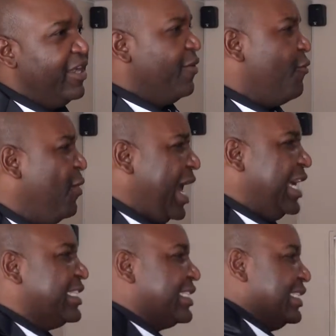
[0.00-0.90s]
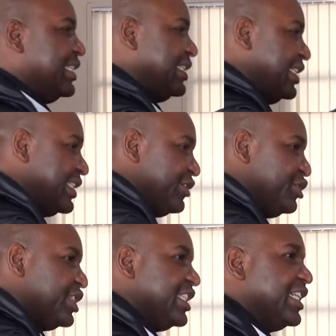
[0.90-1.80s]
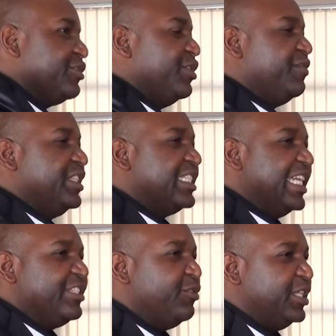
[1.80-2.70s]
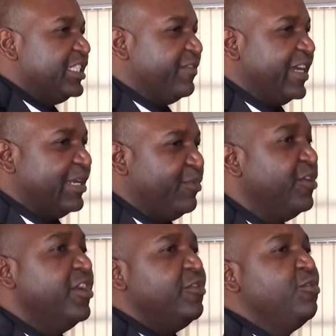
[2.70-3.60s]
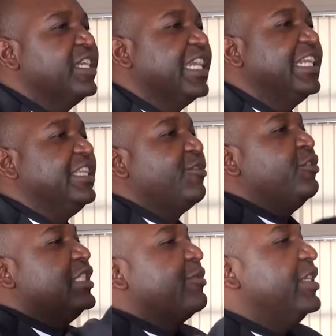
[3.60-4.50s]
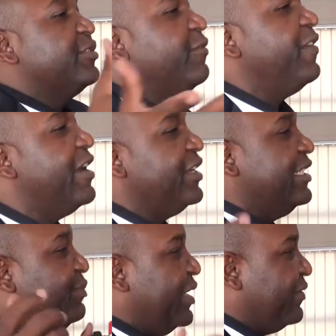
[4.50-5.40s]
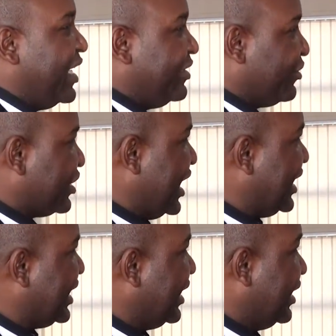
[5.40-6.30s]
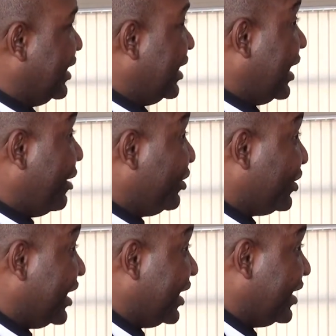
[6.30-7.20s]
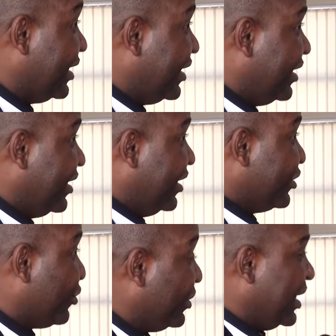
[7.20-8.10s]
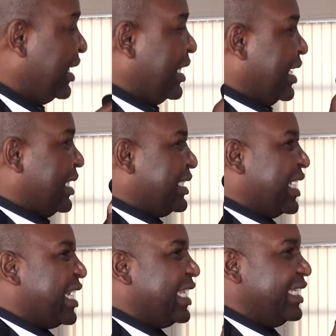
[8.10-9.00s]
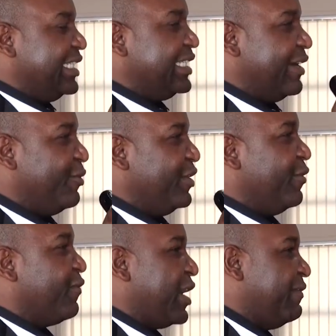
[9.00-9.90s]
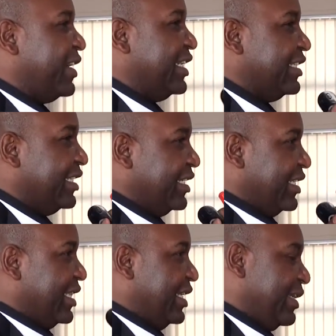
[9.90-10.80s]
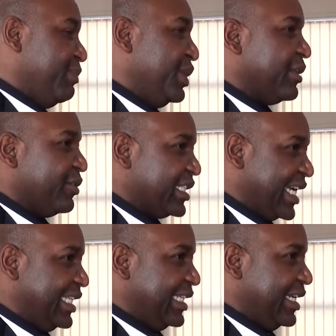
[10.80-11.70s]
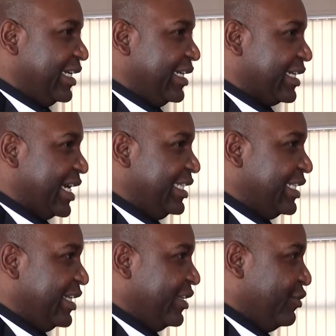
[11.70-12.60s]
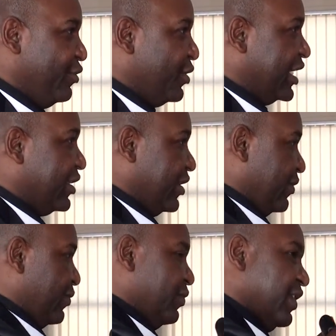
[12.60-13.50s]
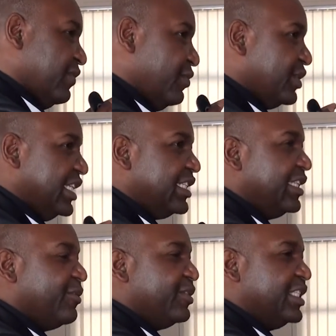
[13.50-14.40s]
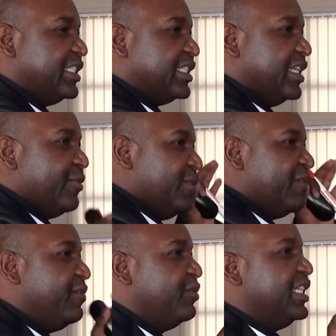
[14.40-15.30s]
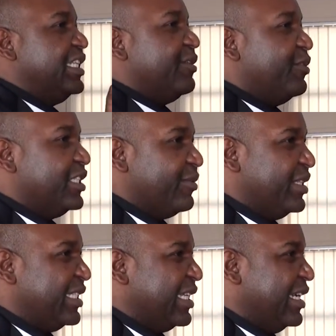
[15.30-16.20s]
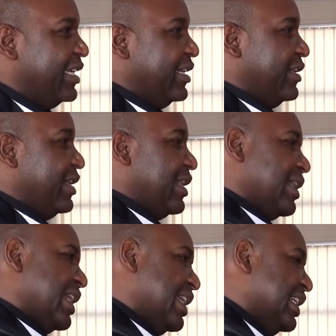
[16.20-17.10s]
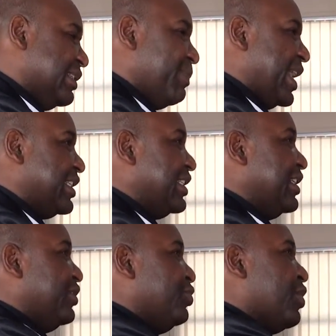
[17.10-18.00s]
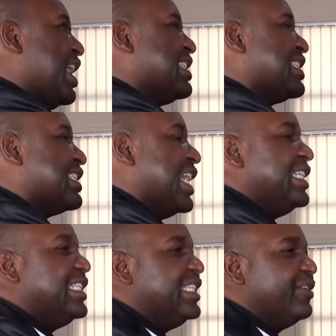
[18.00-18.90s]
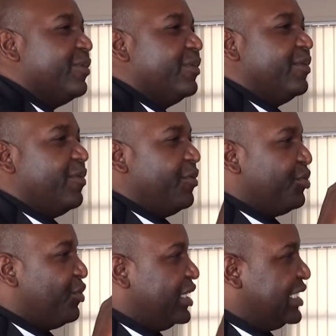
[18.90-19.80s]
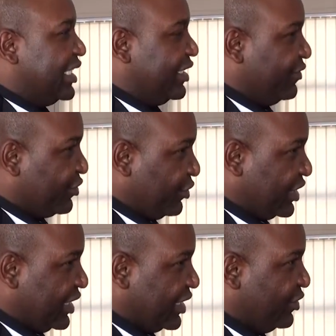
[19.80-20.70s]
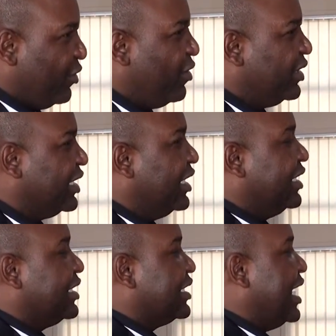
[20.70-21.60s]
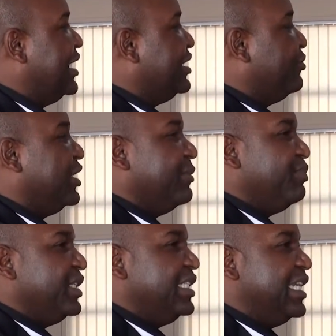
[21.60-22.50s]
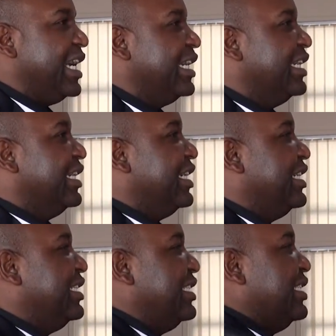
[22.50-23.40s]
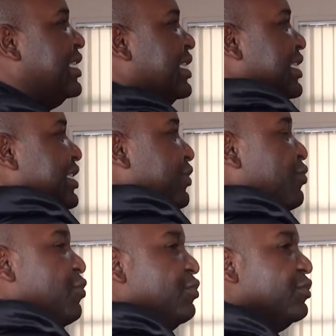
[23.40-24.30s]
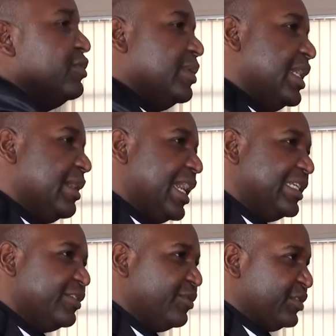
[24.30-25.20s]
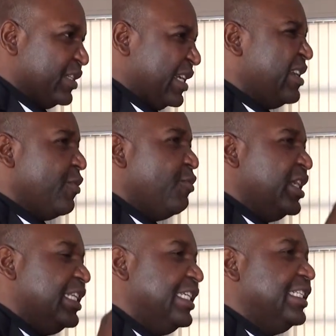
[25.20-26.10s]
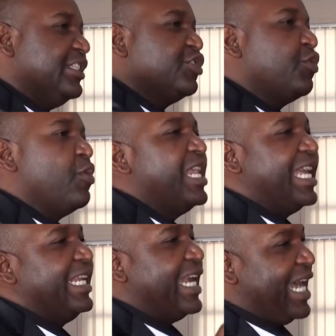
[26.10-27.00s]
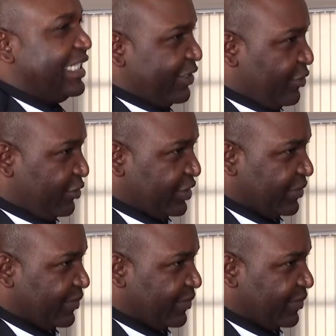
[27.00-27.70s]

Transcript: Who are these researchers who have researched on this variable, looking at the consequence of violent behavior in society? Are we together? So that's another easier way of covering the empirical study, right? You look at who have looked at the causes, who have looked at the consequences. Each party, you are citing authoritative sources. Don't cite Wikipedia and these Google articles. We need scholarly articles.